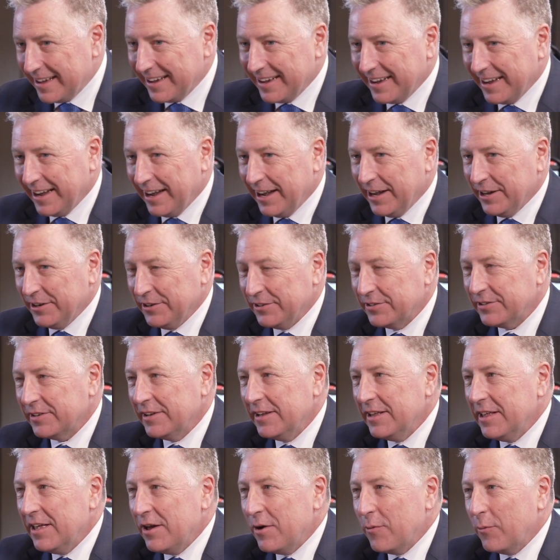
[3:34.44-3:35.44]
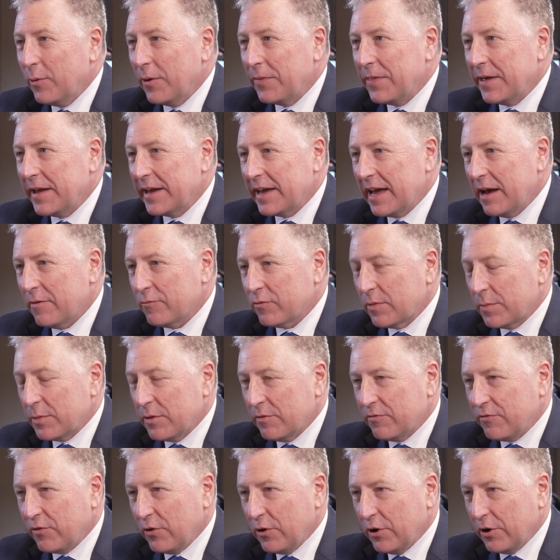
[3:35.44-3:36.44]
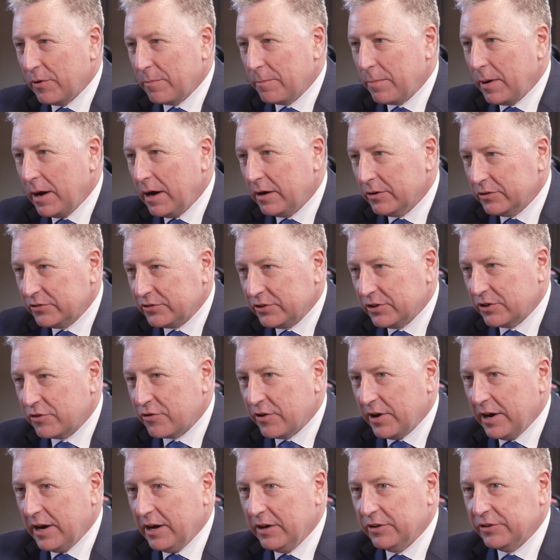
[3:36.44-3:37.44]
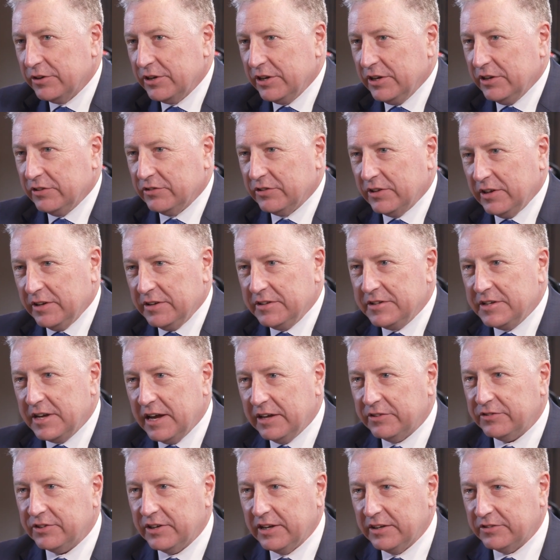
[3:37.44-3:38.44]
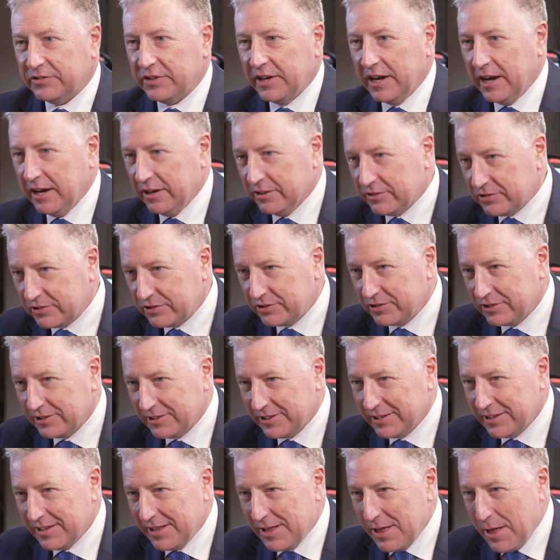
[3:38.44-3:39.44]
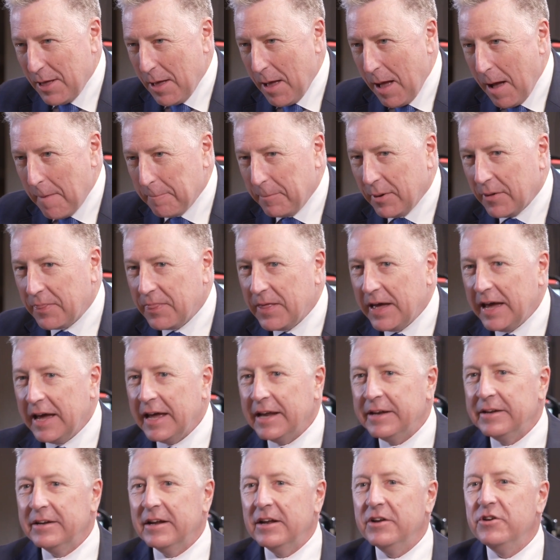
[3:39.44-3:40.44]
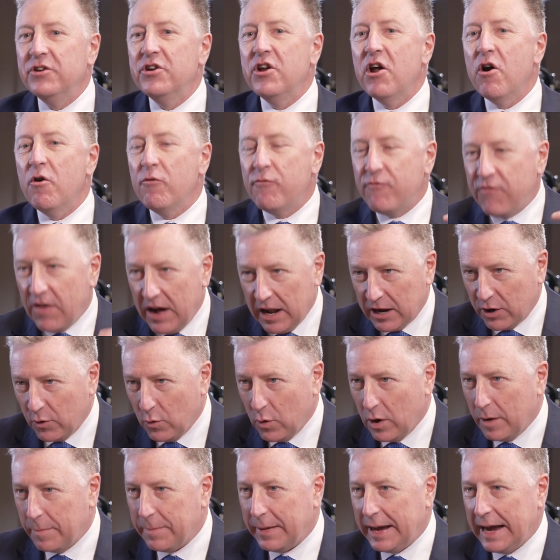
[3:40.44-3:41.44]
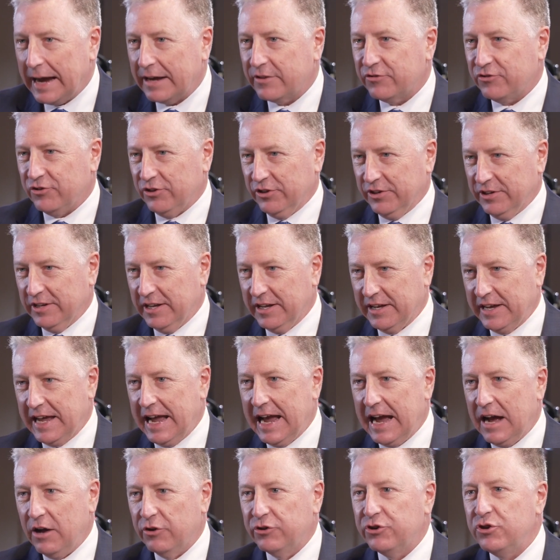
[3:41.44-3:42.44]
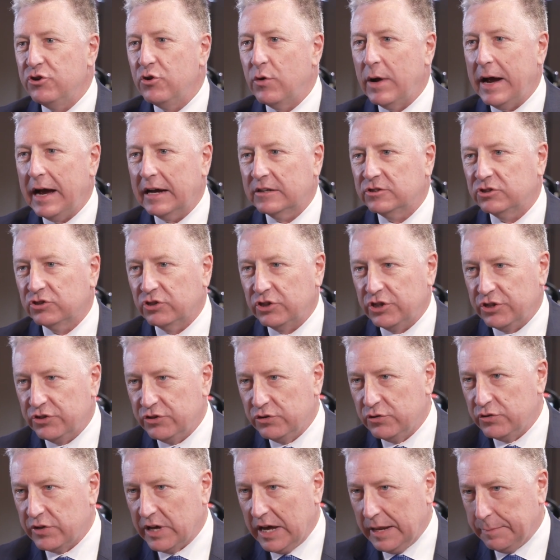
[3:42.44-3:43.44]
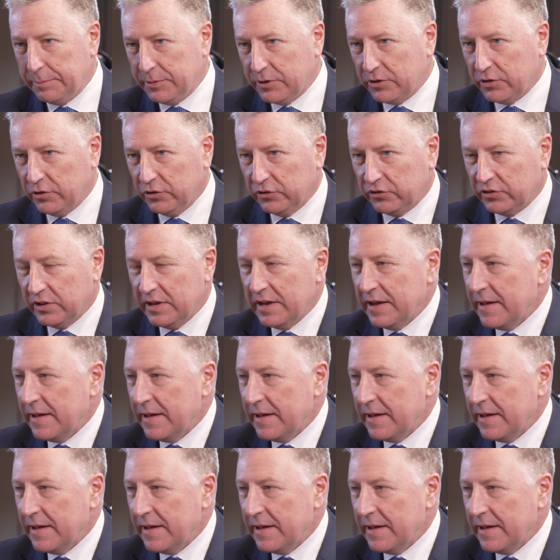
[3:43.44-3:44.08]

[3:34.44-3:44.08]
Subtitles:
And what they get from the foreign policy crowd is a yes, yes, yes, but then no follow-up action. Like, how do you actually do that? Because